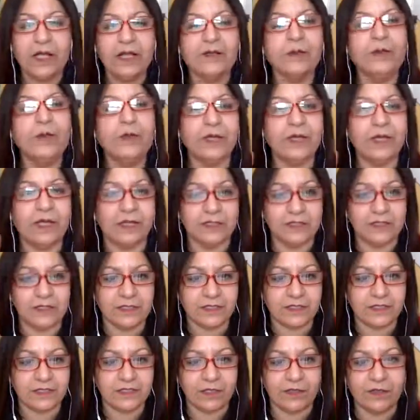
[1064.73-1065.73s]
You get to
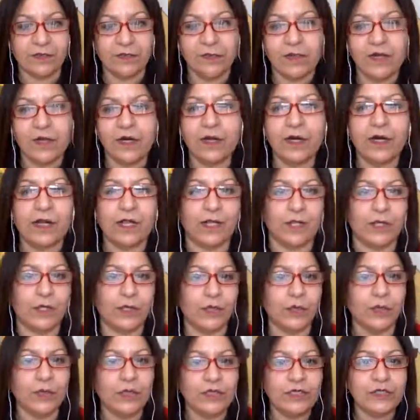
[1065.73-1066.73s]
stand there and
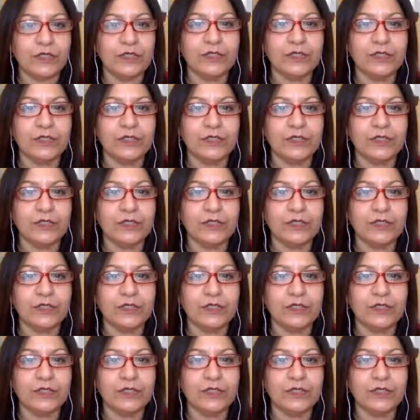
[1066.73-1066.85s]
look at